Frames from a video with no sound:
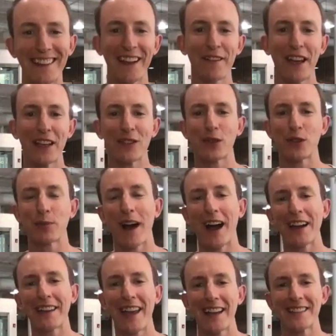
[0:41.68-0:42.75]
Investors
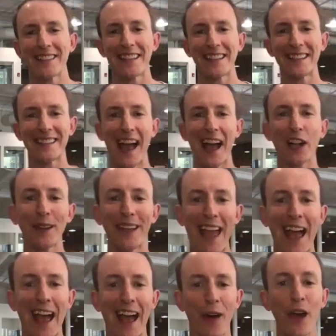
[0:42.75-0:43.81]
Podcast, Exactly
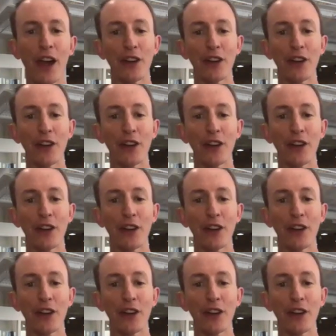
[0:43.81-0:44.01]
How.